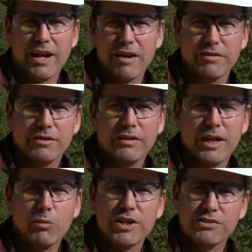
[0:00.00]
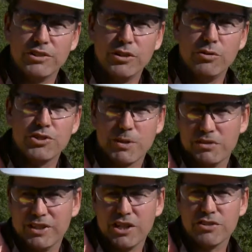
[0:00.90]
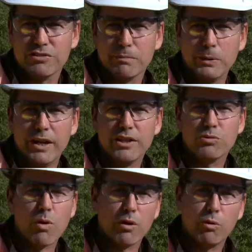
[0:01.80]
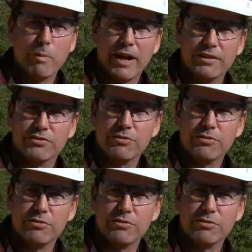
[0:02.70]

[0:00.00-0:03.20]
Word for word: cavern, and once the new generating station is in place, water will pass